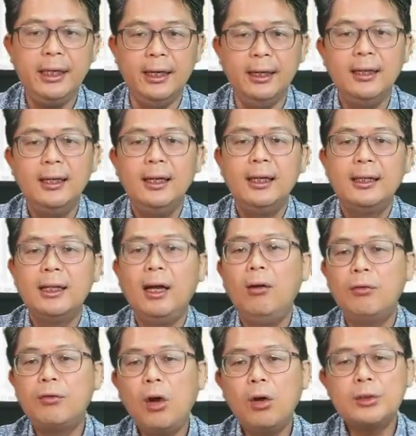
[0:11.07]
in here.
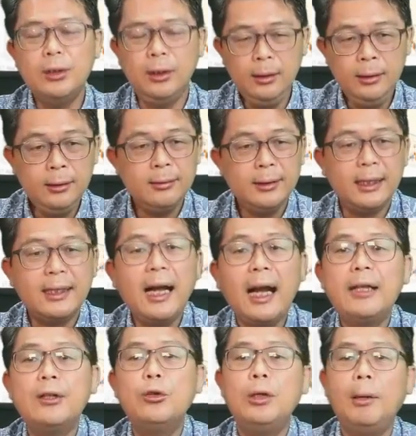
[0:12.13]
Now, of course, the
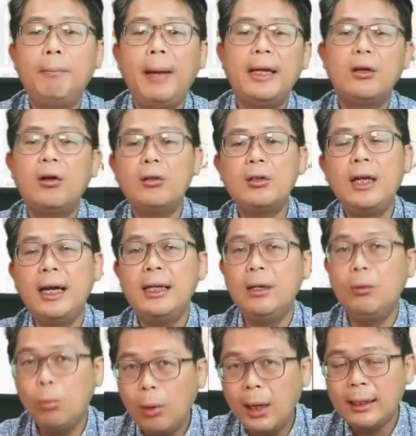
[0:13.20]
guide to the Pentagon
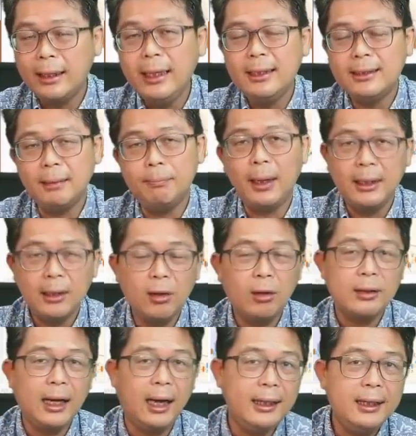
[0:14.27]
Guider. What is a
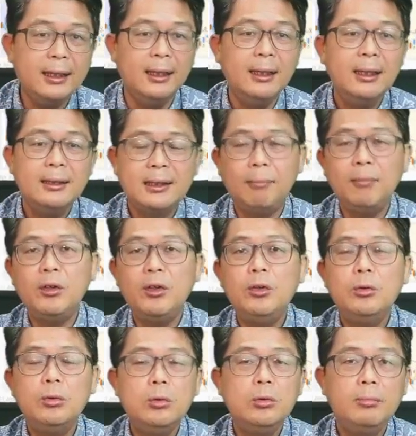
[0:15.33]
Pentagon Guider? Some of
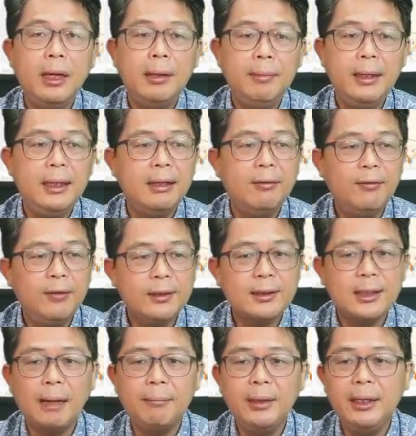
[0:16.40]
you who may be the
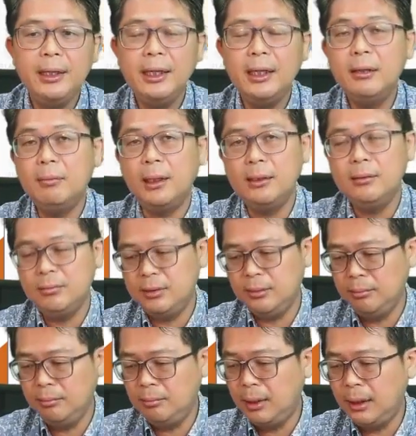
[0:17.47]
first time in here, but
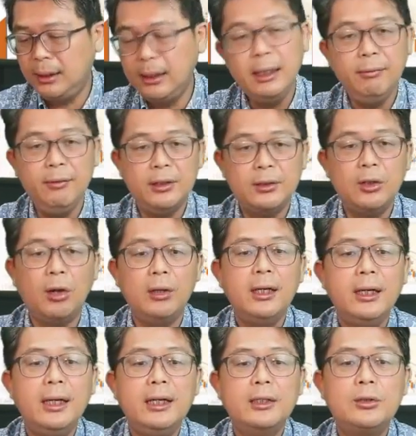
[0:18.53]
if it's
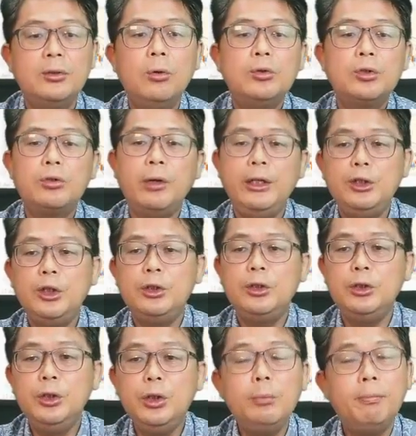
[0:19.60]
not, it's no stranger
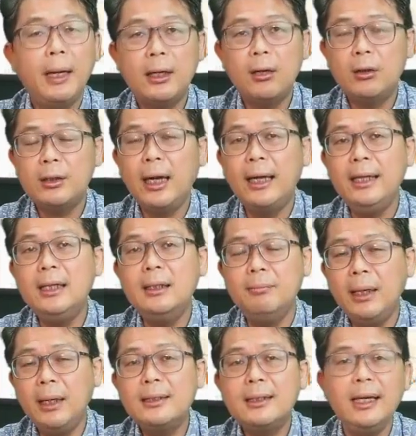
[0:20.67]
to you. Pentagon
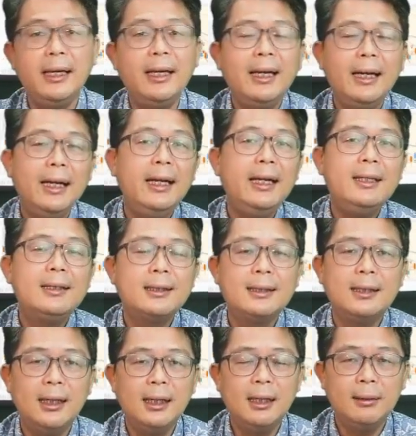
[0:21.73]
Guider, basically,
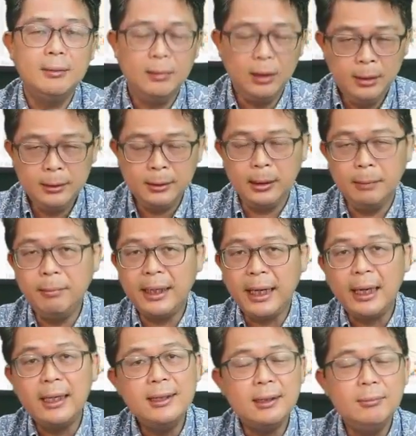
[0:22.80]
it's a
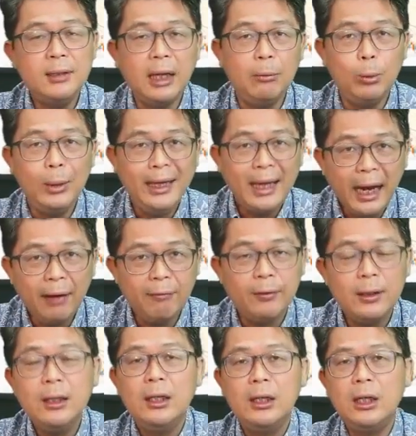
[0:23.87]
mechanism that we
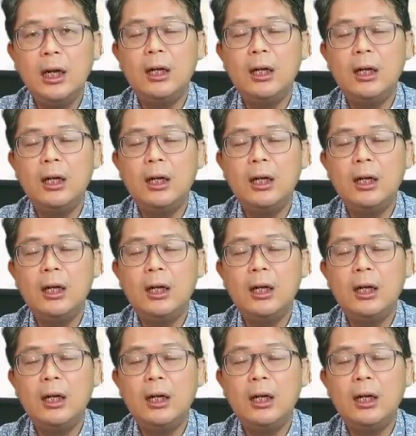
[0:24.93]
have